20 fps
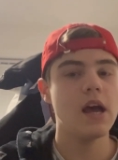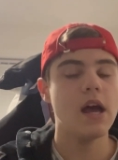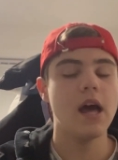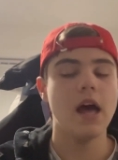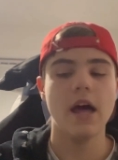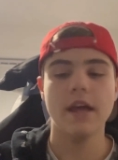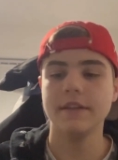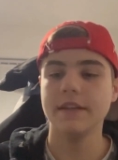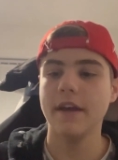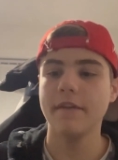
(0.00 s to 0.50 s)

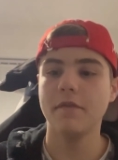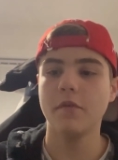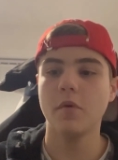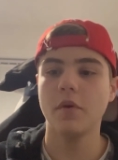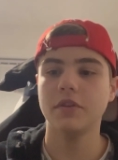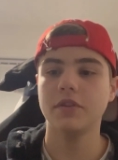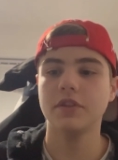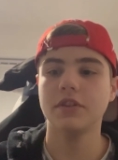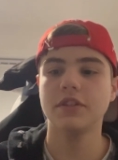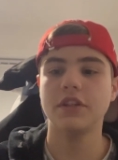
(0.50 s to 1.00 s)
As
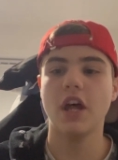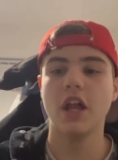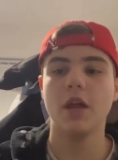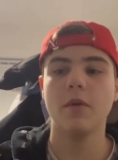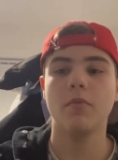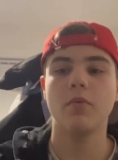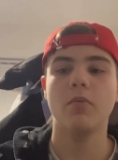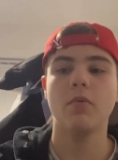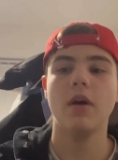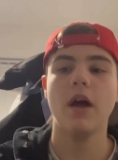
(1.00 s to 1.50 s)
everyone just
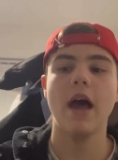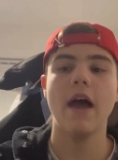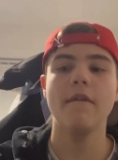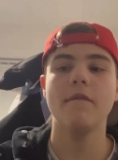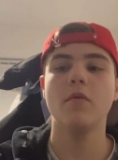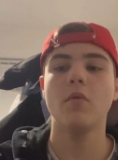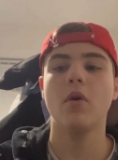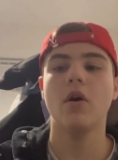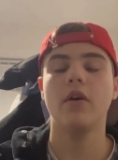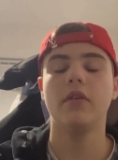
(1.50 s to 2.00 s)
celebrate.
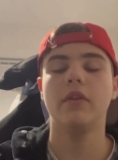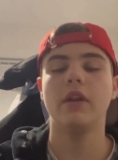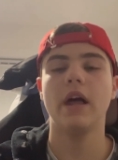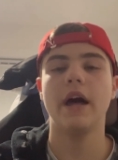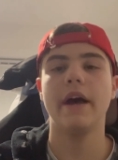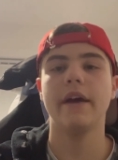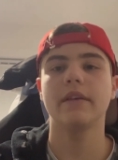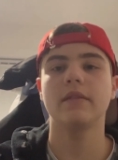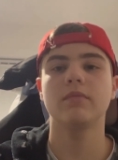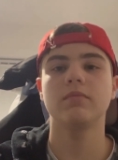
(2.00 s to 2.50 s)

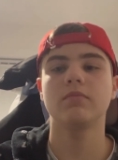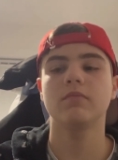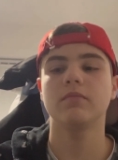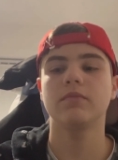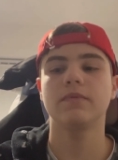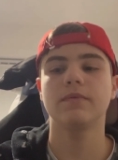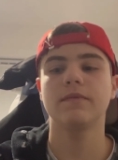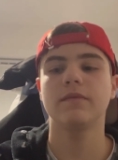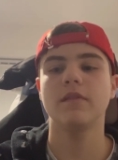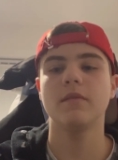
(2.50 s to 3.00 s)
Everyone,
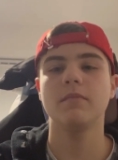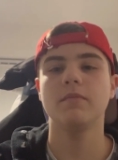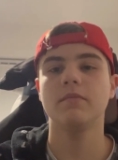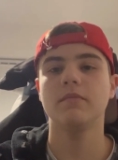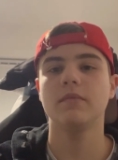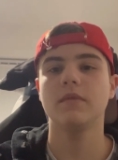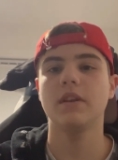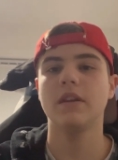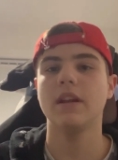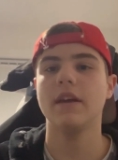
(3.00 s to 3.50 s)

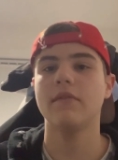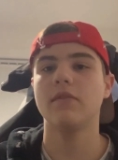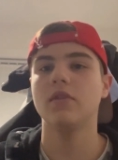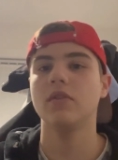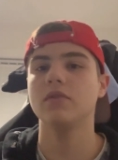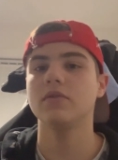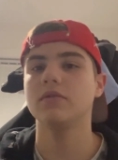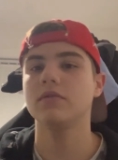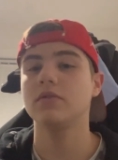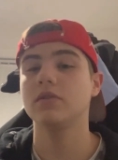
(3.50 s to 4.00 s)
from the
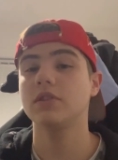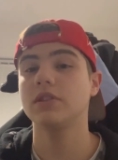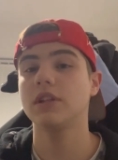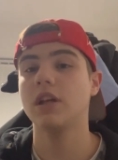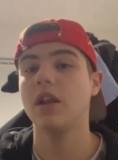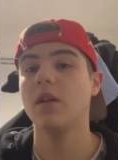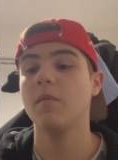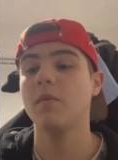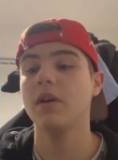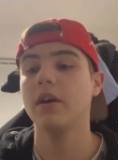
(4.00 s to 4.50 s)
Netherlands will just
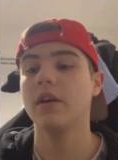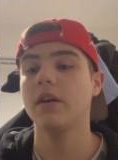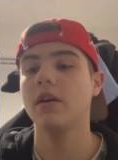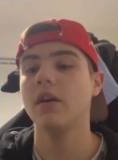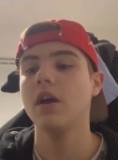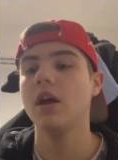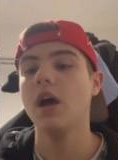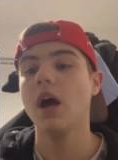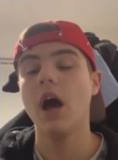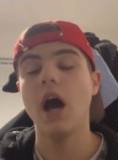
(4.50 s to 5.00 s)
celebrate.
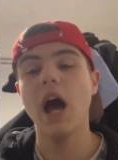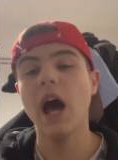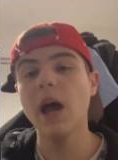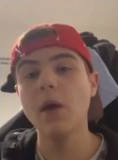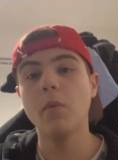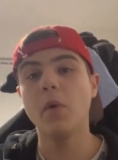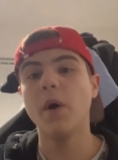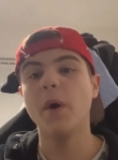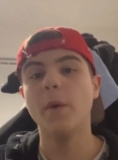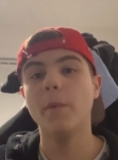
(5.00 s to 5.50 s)
I
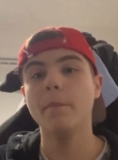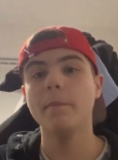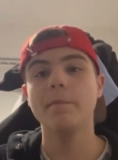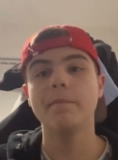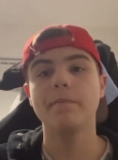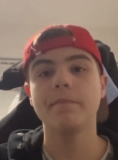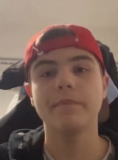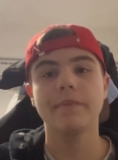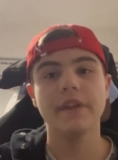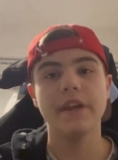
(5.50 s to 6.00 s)
won't.
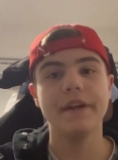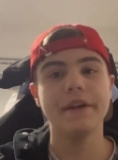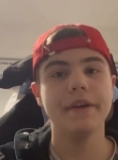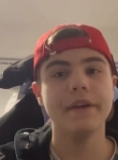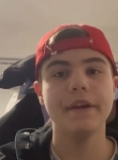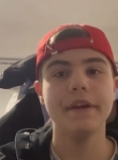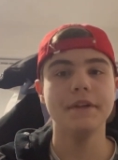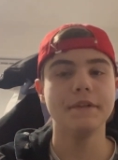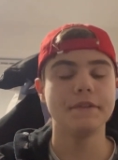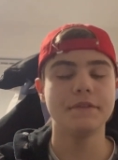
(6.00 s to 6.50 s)

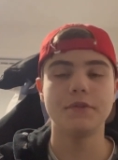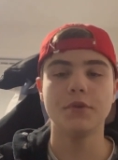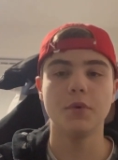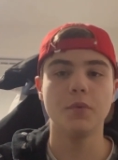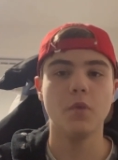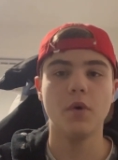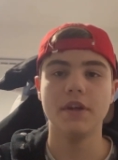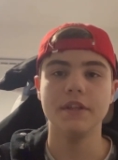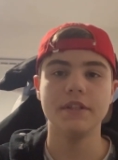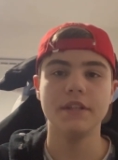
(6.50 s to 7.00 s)
He's
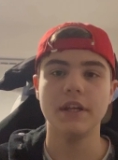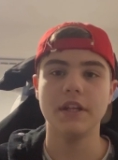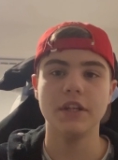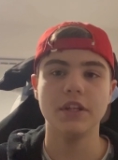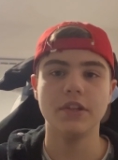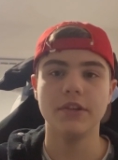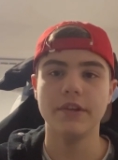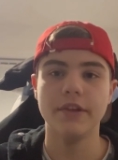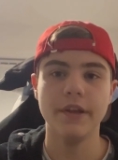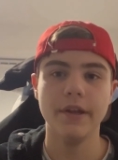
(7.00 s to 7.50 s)
done what he's
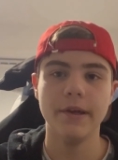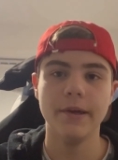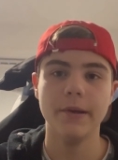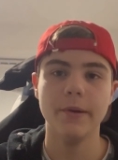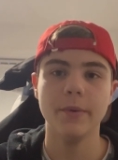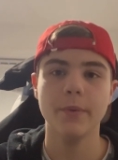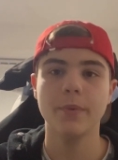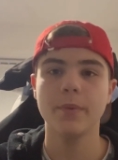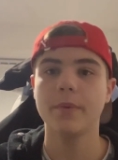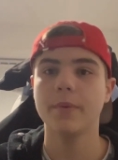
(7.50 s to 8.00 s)
needed to
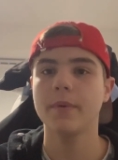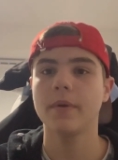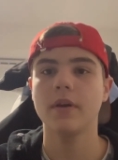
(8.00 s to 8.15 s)
do.